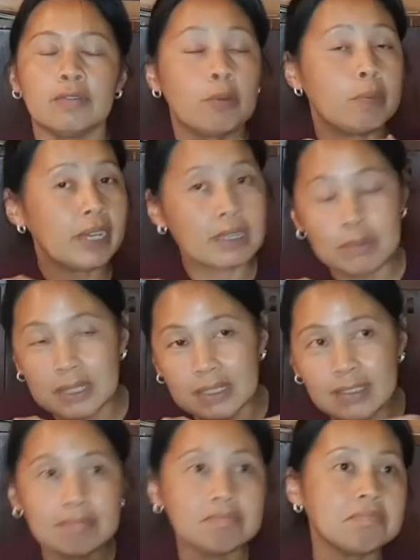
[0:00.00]
For
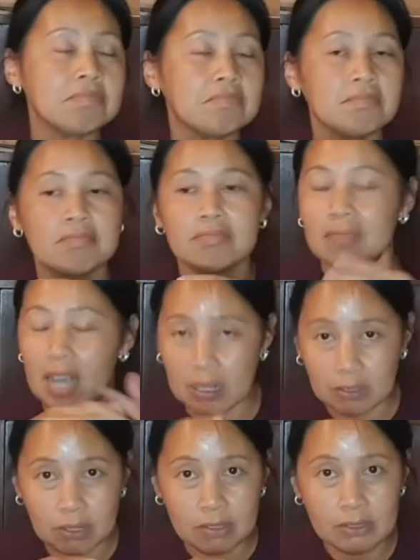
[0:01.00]
babies,
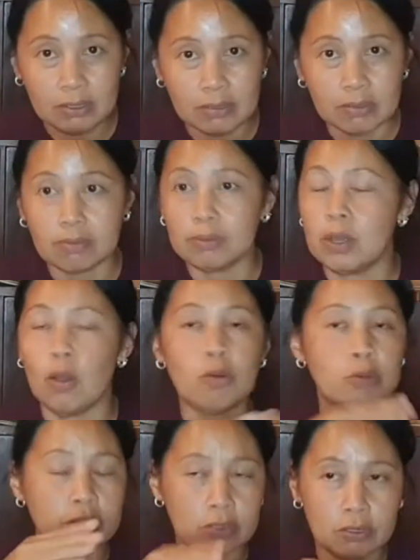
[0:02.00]
adults, we
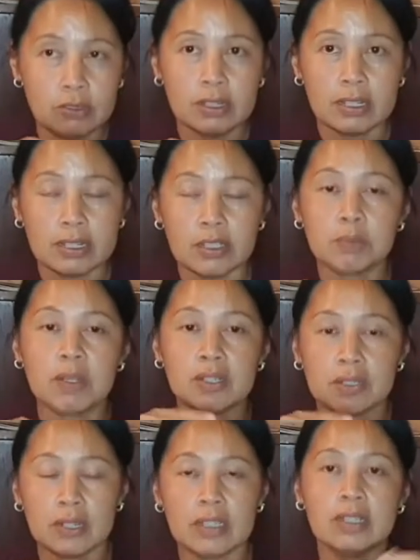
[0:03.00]
always use it,
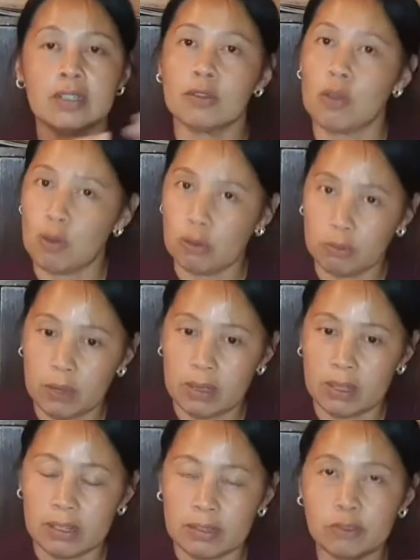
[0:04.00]
especially in the cold
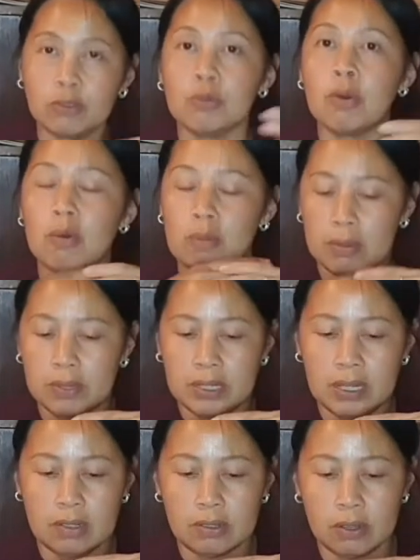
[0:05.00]
weather, to warm up
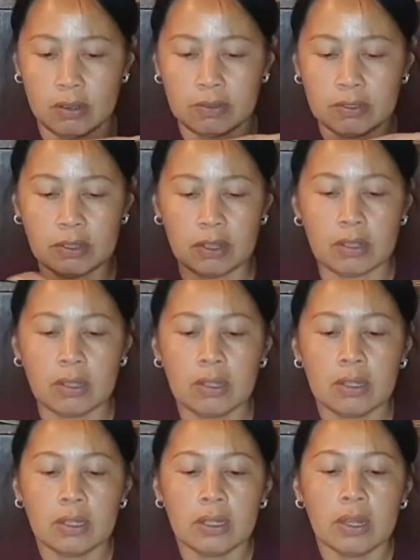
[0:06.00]
skins off. So
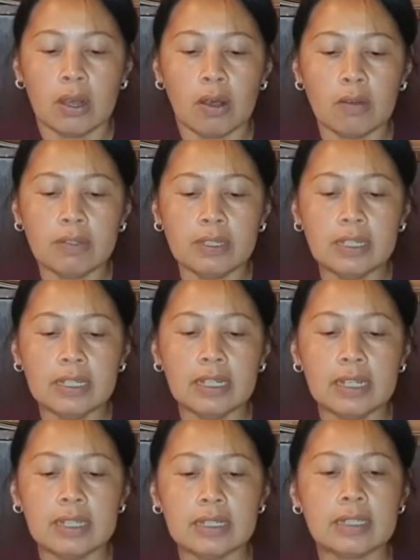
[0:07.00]
over
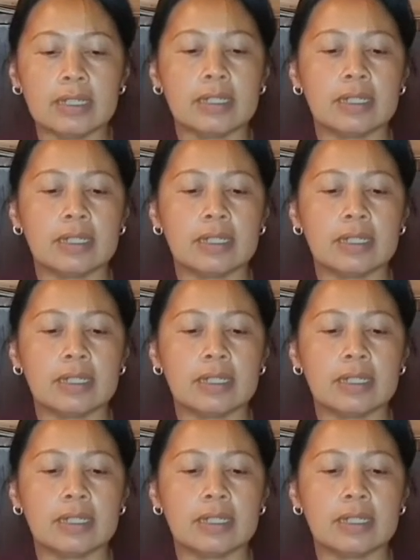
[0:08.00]
here,